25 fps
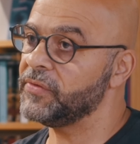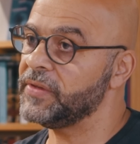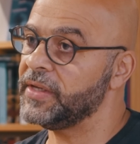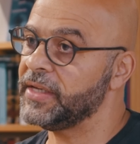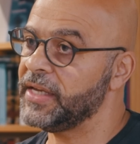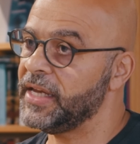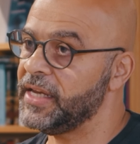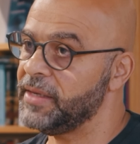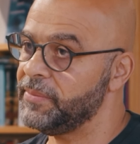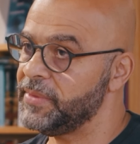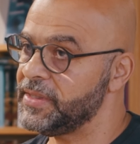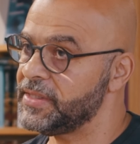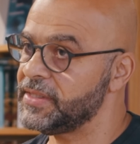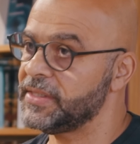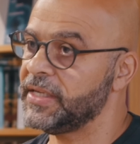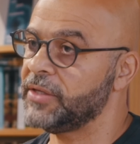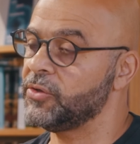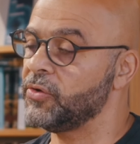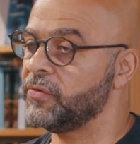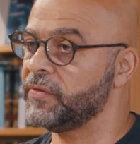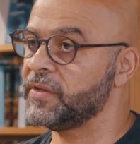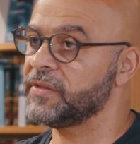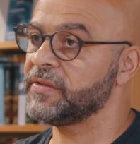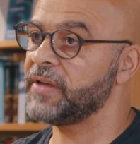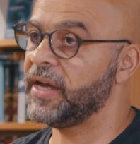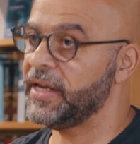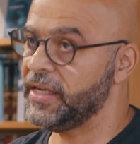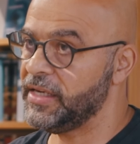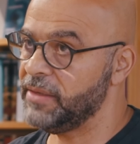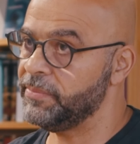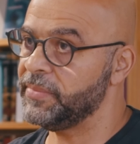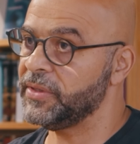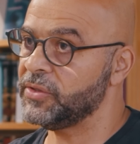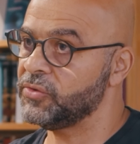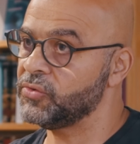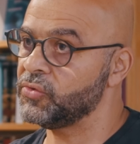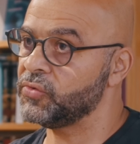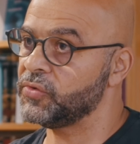of the game instead of a tiny
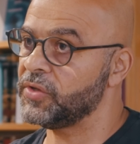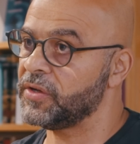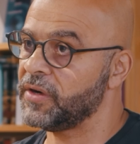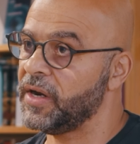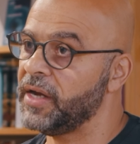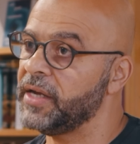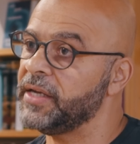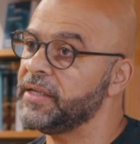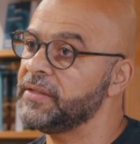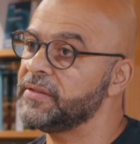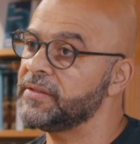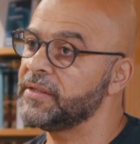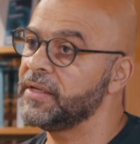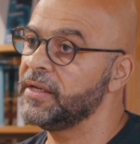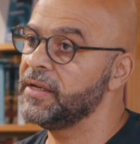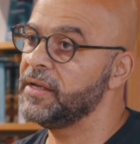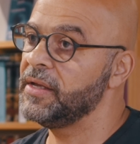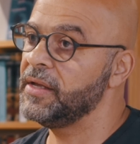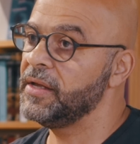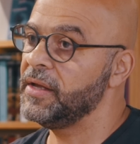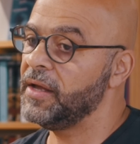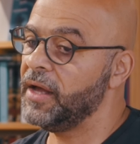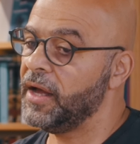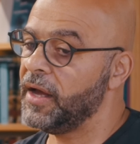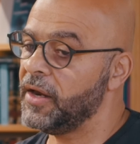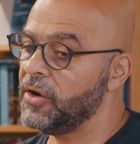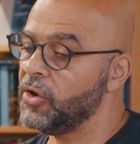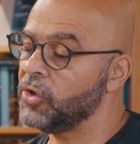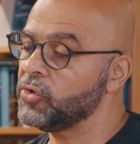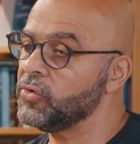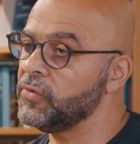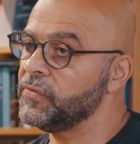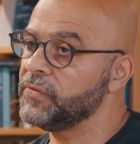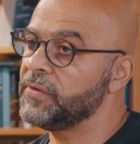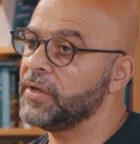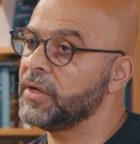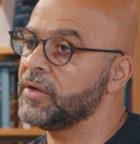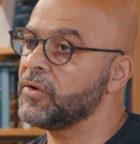bit to the right, a
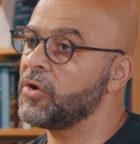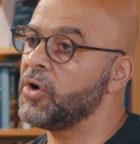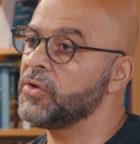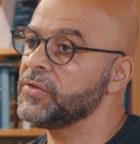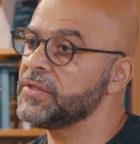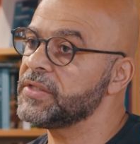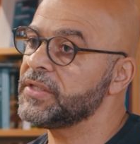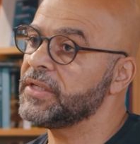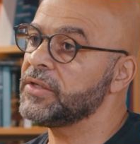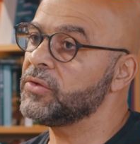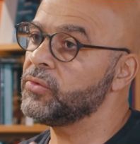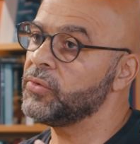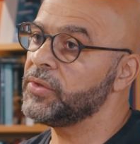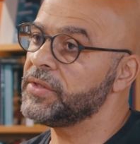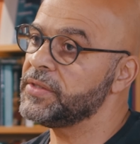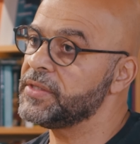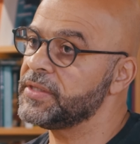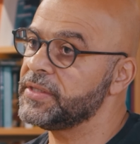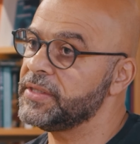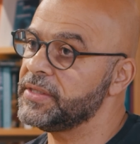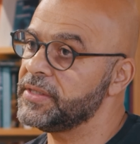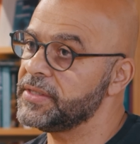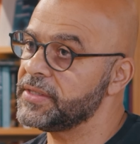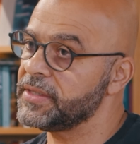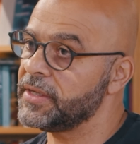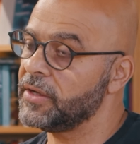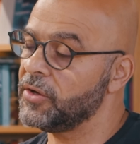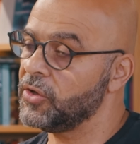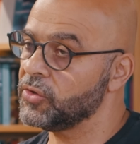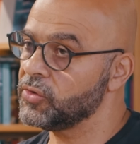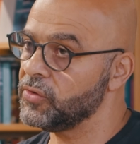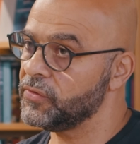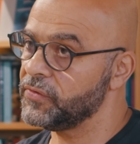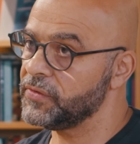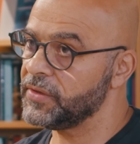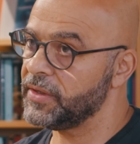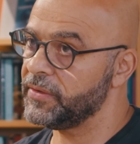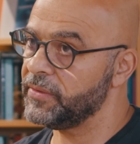lot of the consequences, a
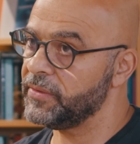lot of